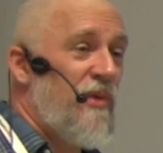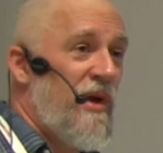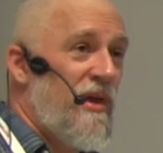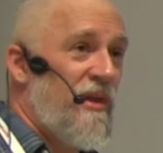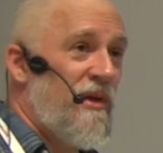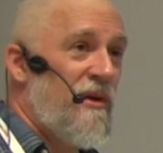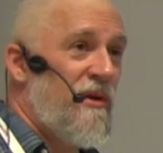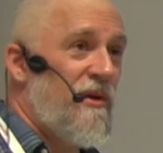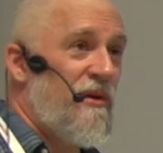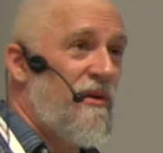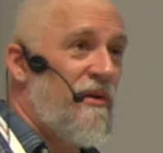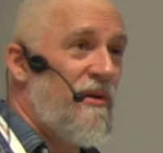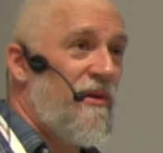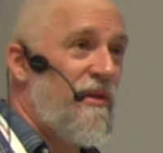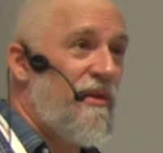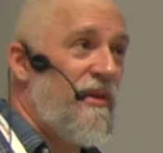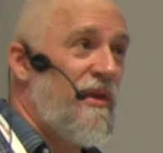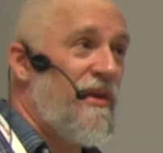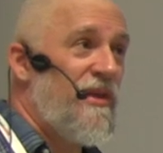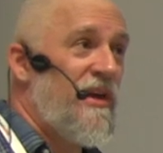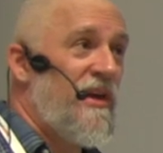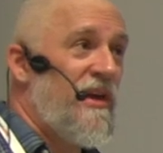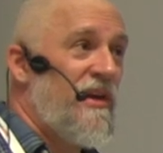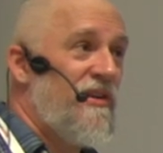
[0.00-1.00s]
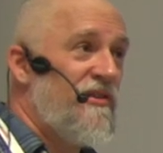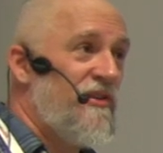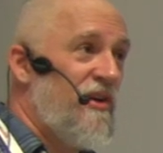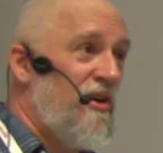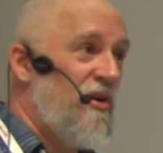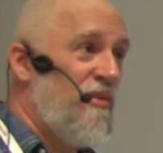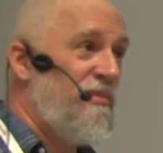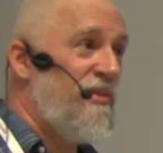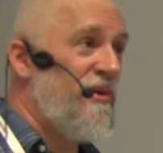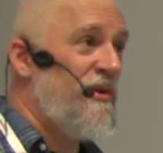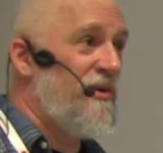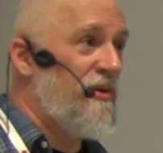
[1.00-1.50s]
whether the thing is
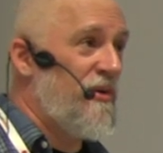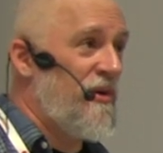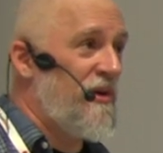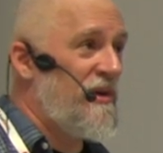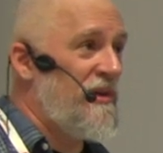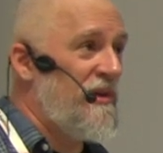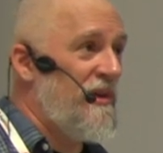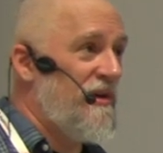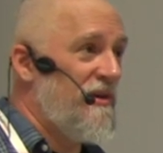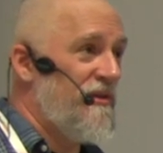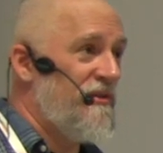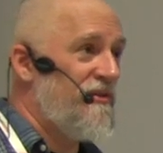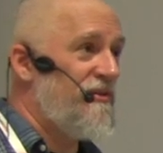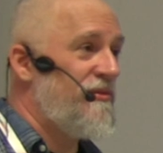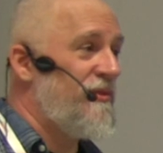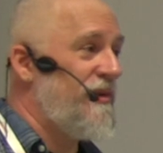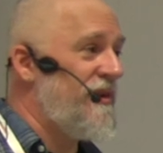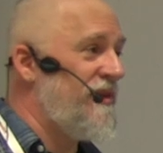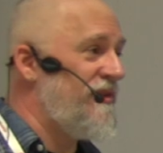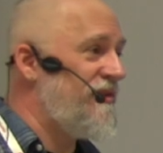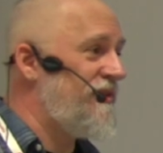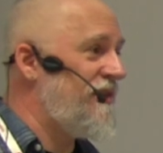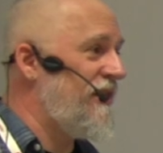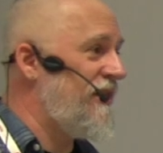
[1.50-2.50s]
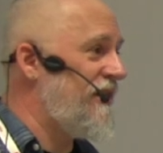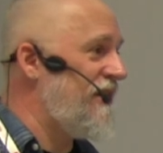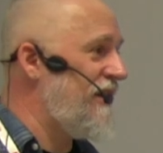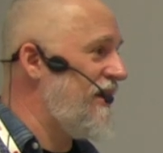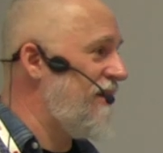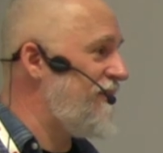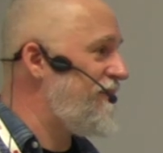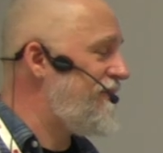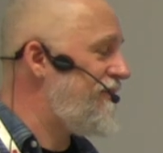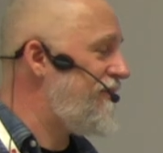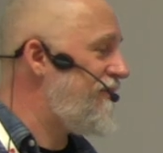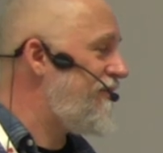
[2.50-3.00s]
open or closed when you start it
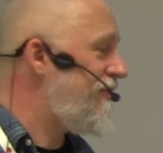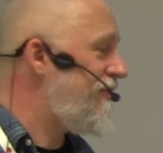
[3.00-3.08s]
up.